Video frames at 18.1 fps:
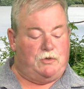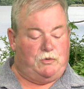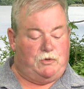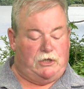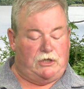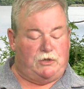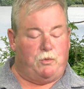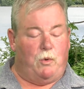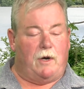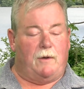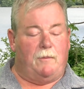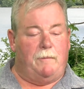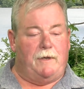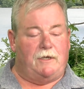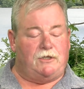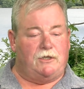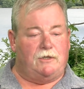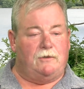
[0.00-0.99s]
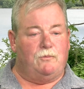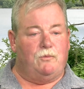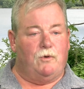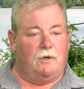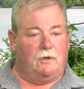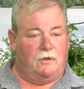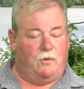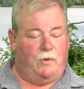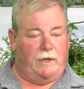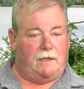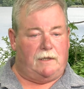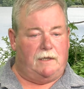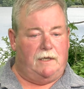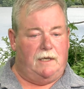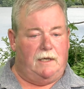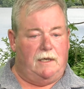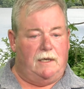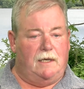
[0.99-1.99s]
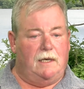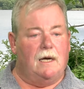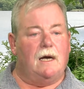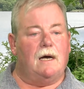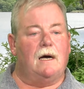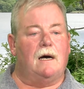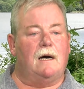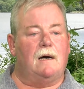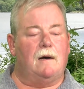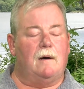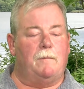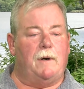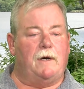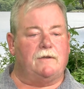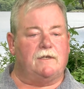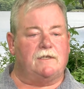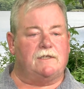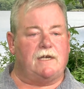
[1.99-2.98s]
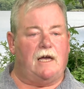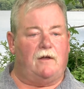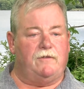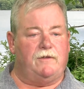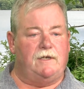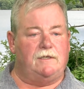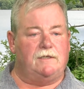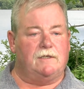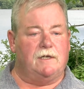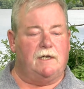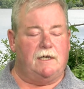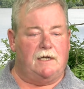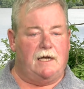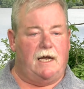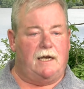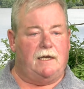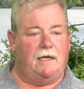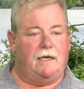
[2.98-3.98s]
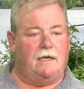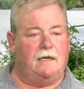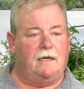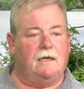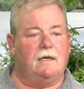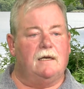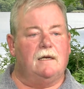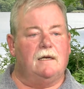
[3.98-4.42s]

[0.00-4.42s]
just want to mention real quickly uh, about the Southeastern Connecticut